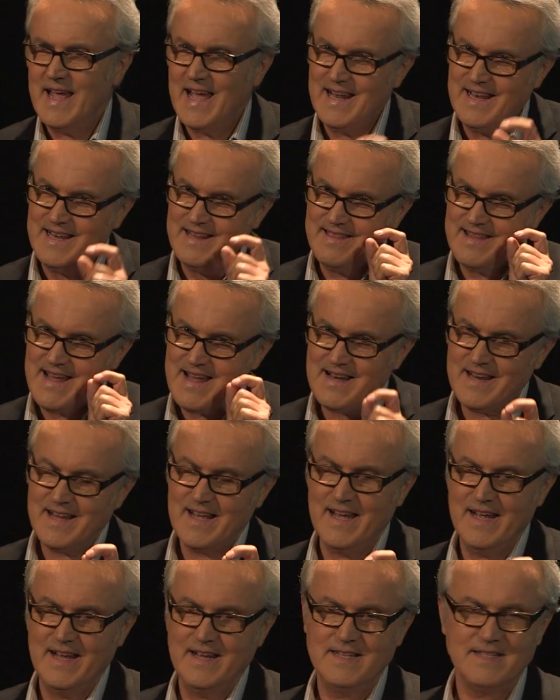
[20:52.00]
And in that
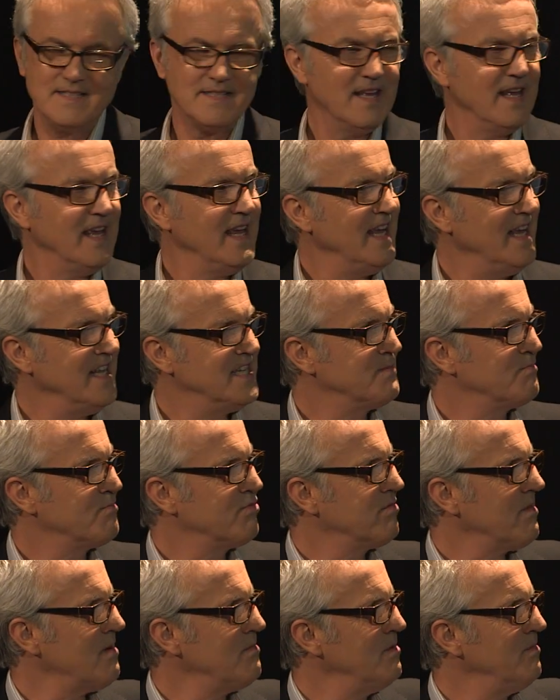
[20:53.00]
case, it's
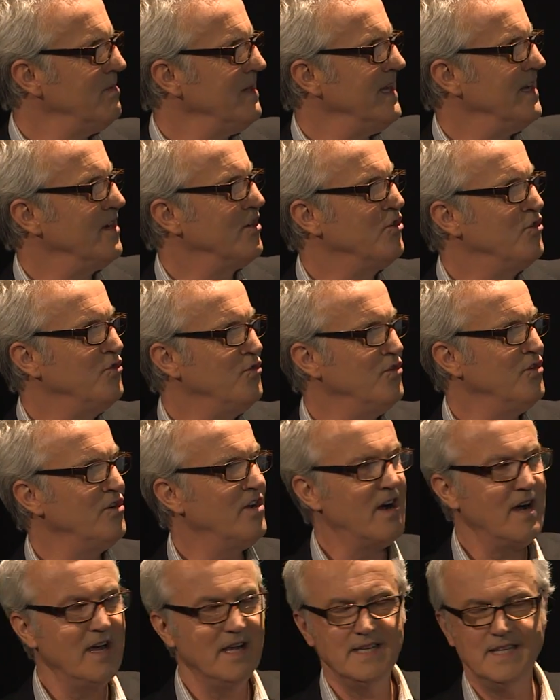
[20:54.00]
probably a good
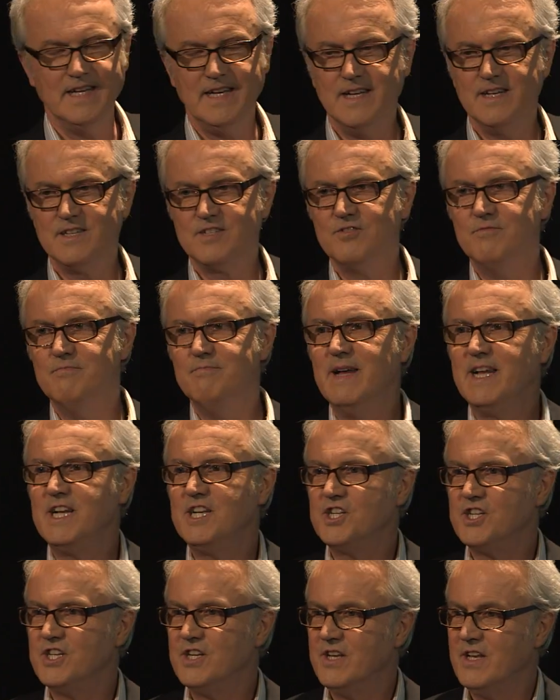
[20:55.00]
idea to
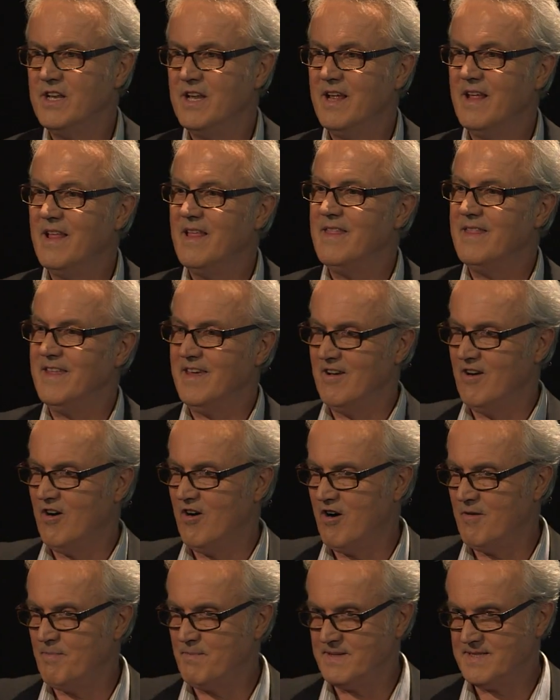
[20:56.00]
mention the
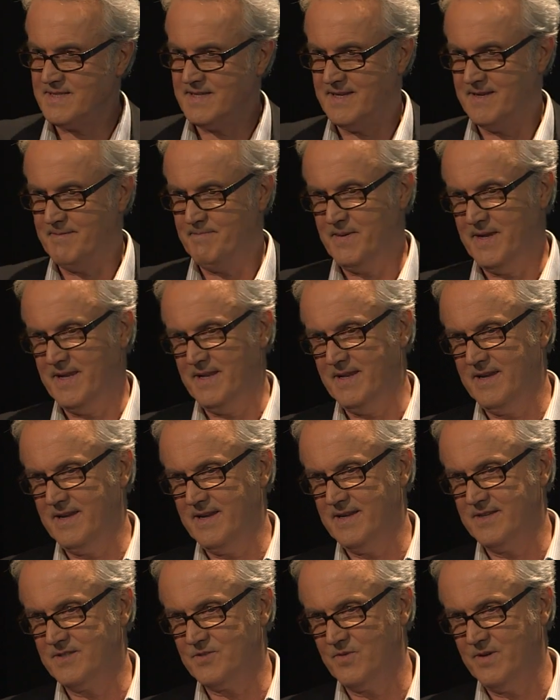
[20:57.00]
opposite
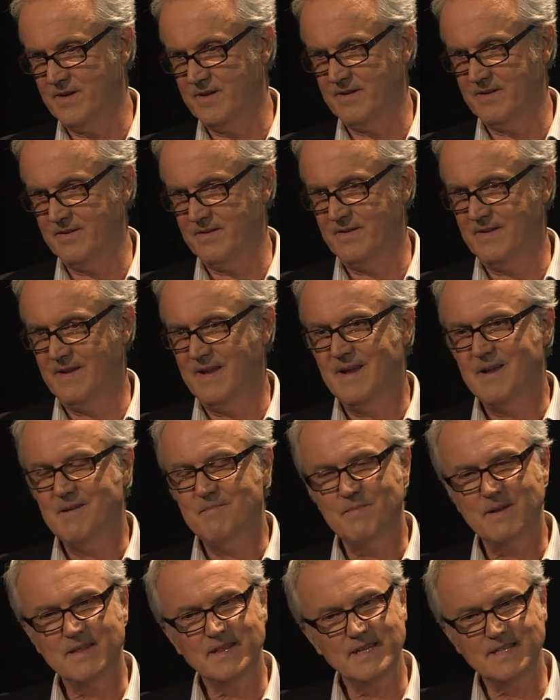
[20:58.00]
opinion as well.
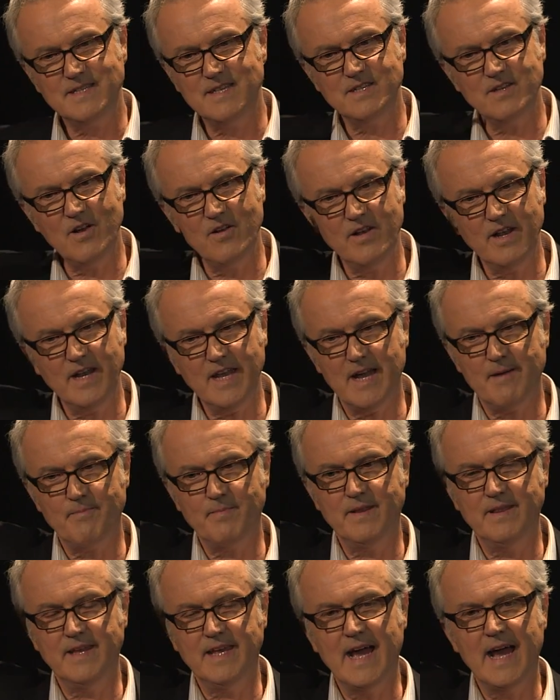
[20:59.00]
But this is only
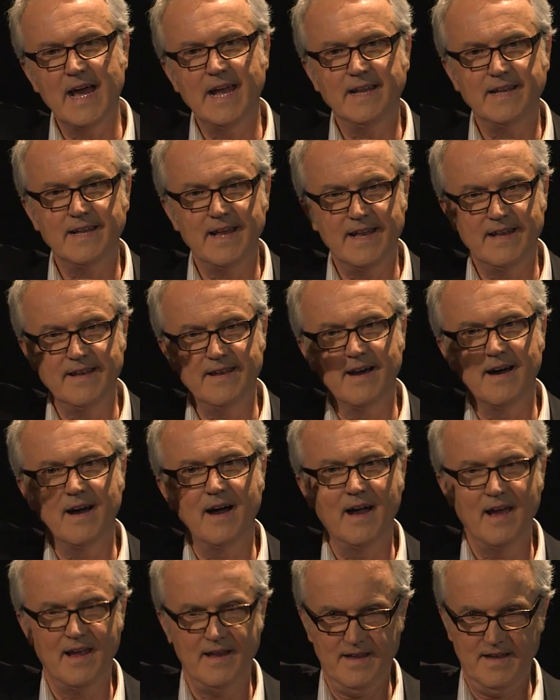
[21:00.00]
up in the 8 and
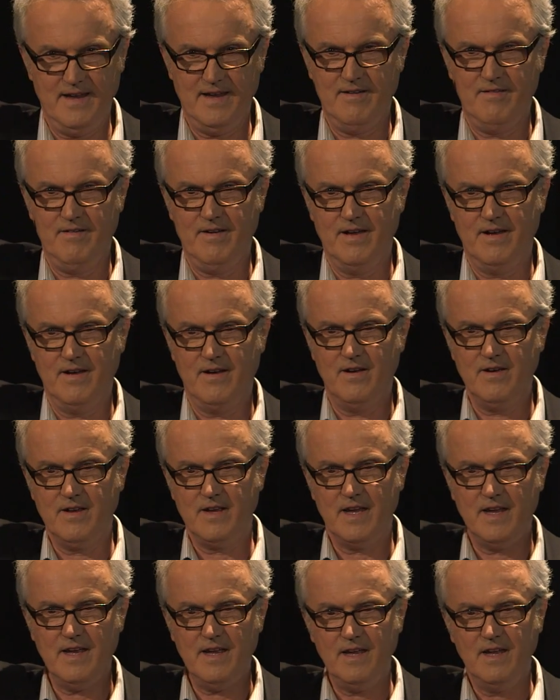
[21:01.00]
9 area,
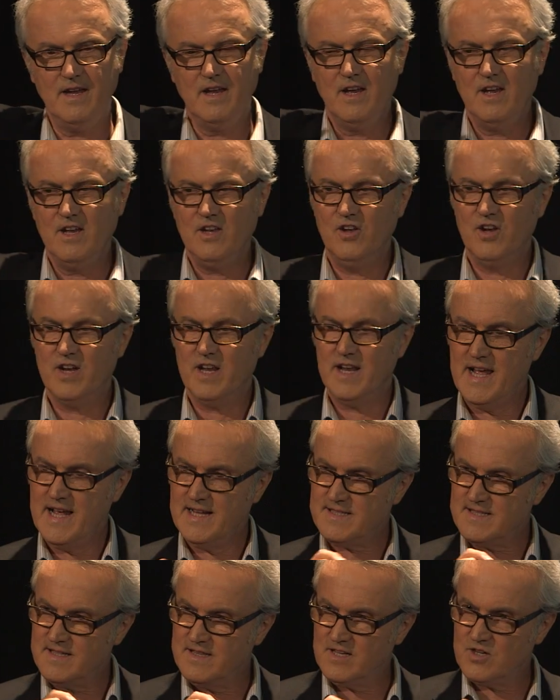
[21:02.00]
okay? You
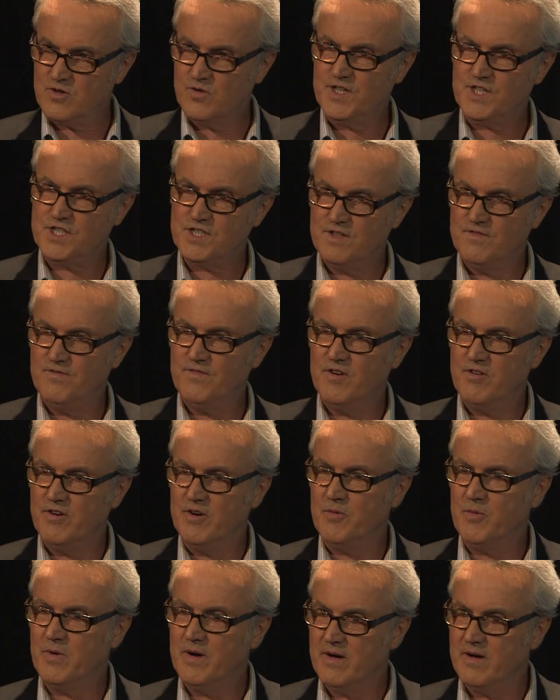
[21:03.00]
answer the question
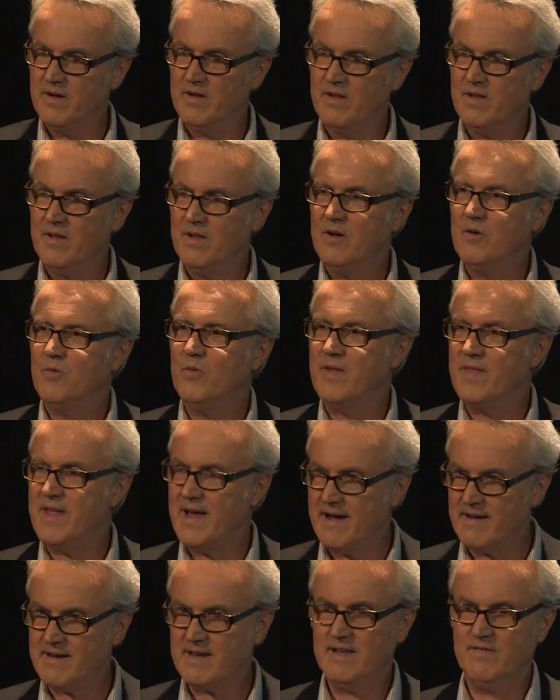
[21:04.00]
very well
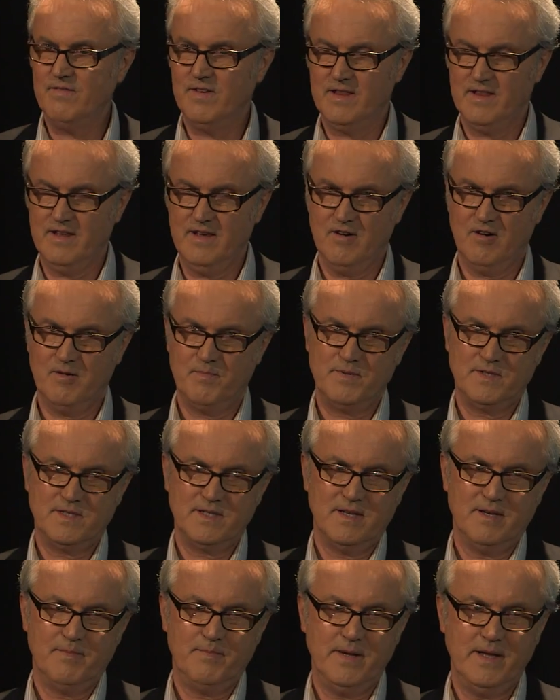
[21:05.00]
without giving the
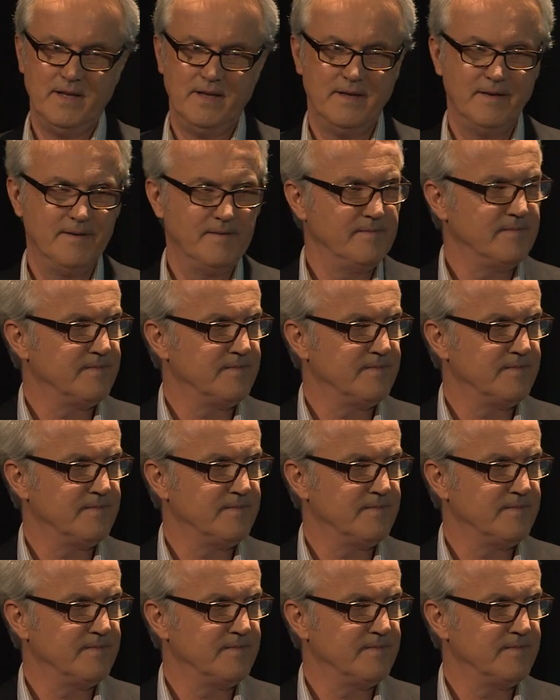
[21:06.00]
opposite opinion.